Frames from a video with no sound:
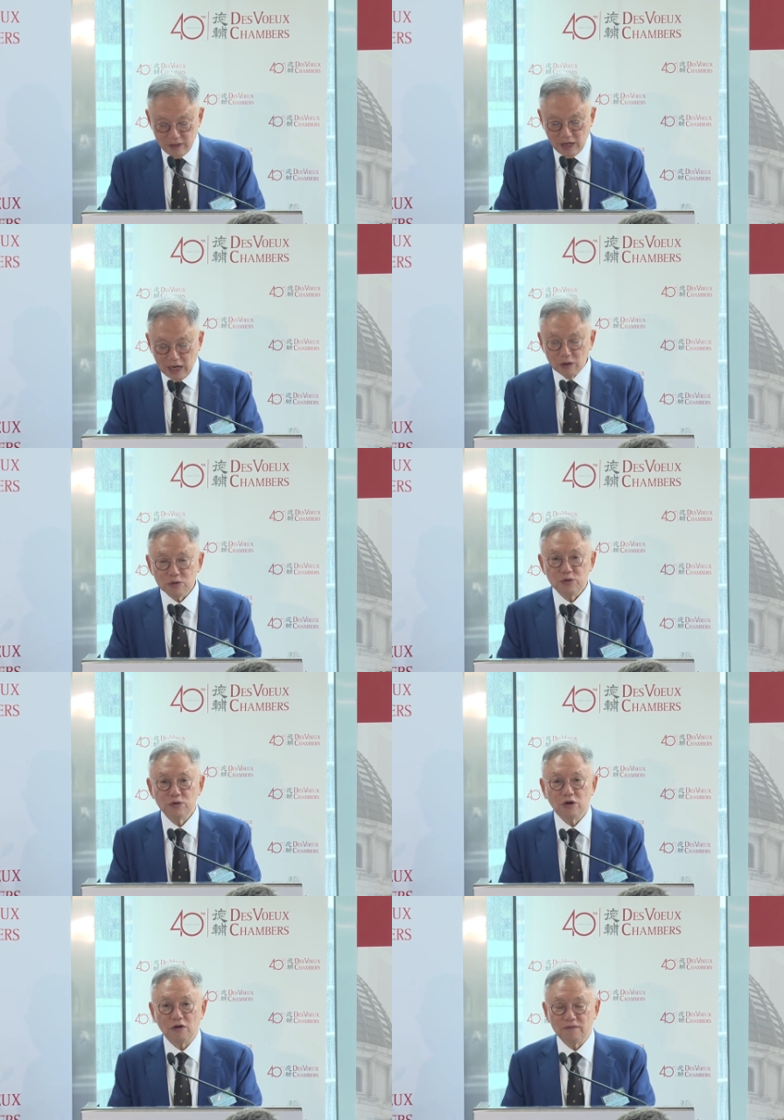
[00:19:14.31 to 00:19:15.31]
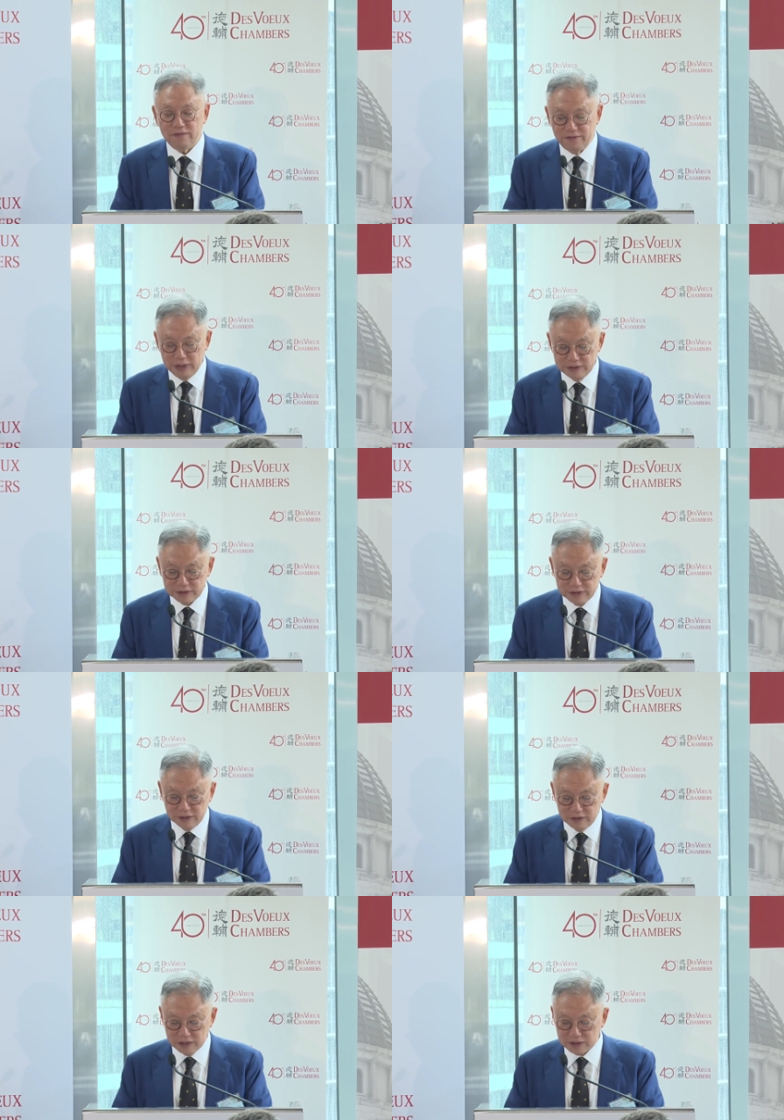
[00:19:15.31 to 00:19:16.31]
How do you convince
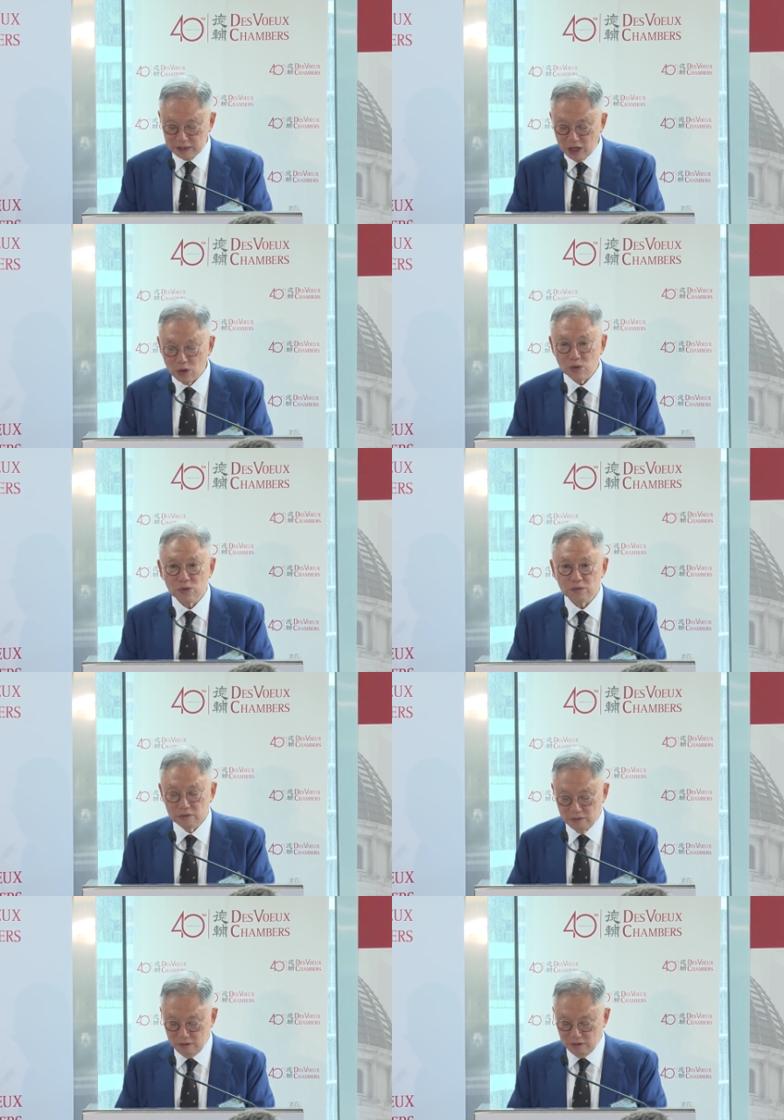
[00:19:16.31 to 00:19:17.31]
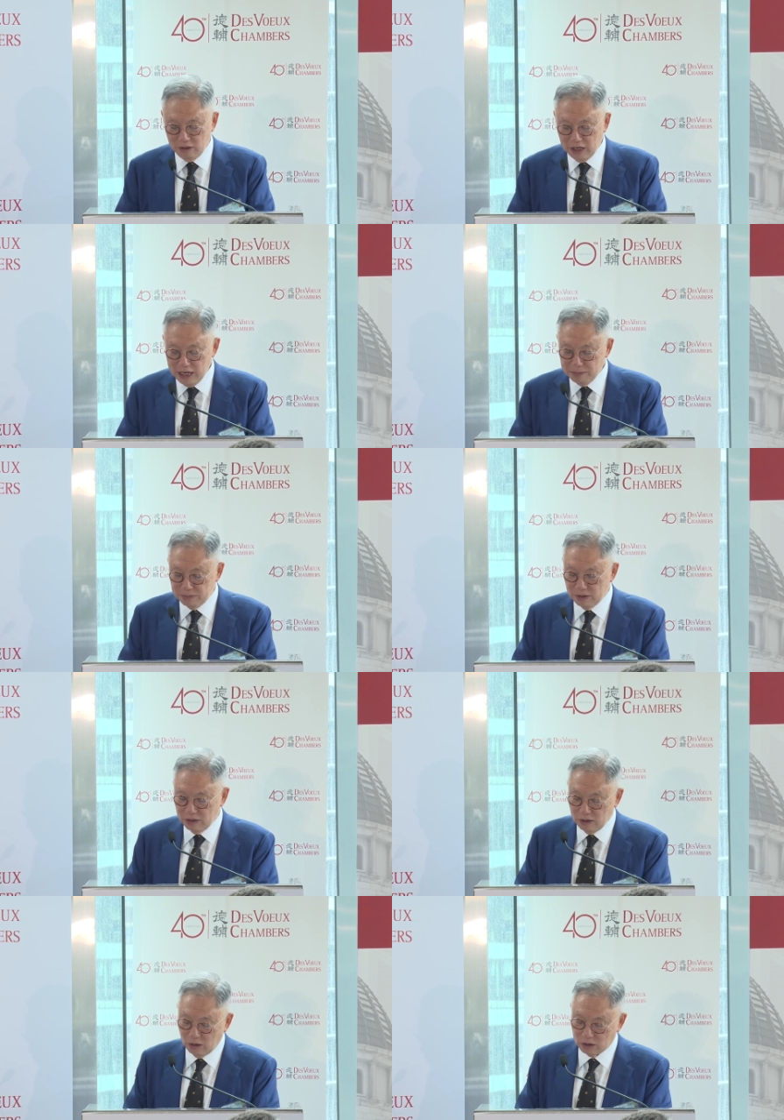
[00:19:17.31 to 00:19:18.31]
the slow, keep,
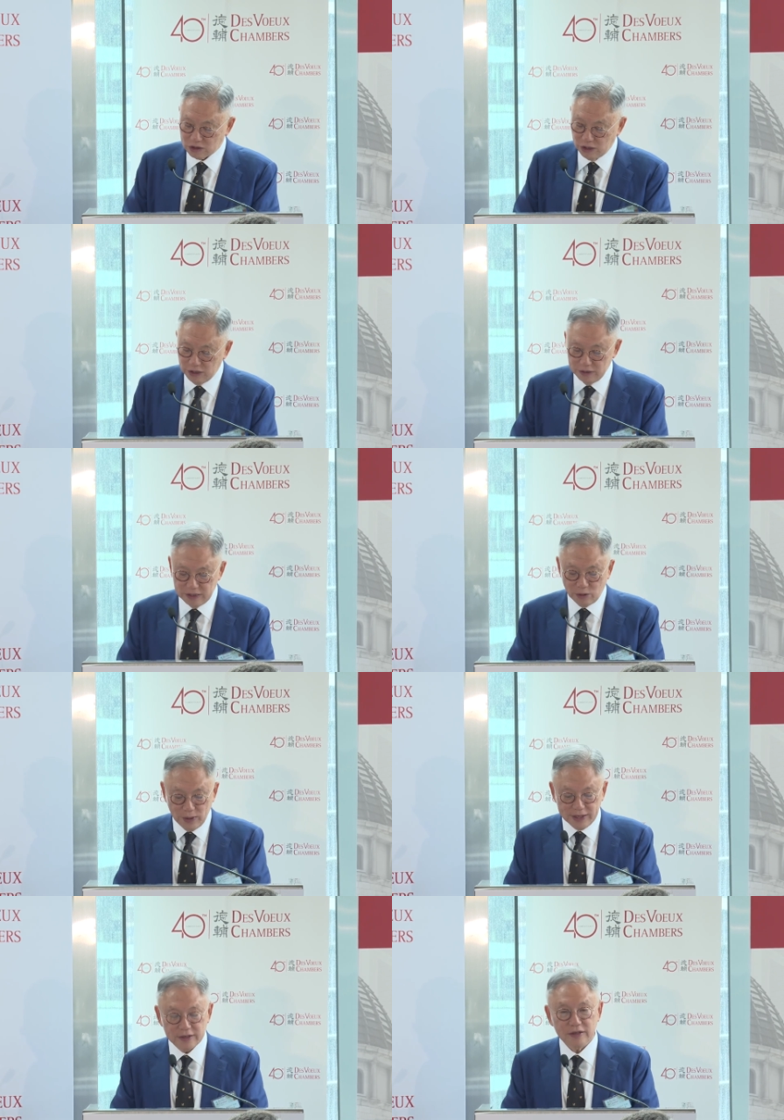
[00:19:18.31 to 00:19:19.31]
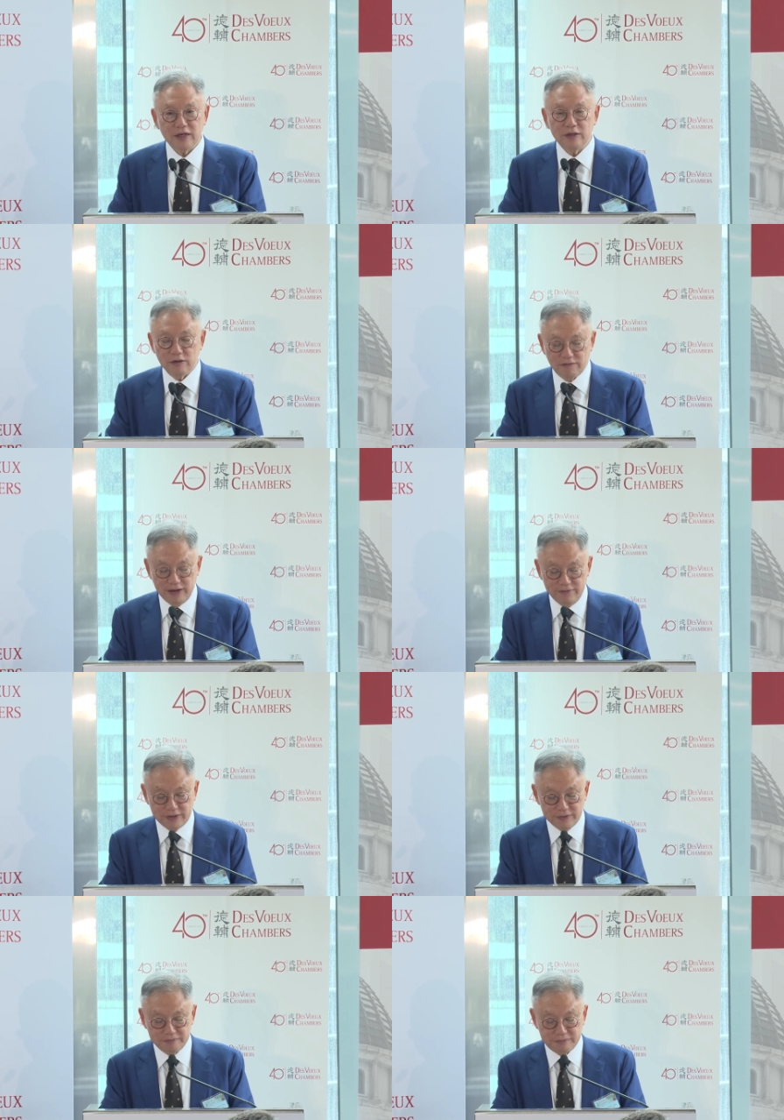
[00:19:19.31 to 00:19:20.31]
or turn the quick in your favor?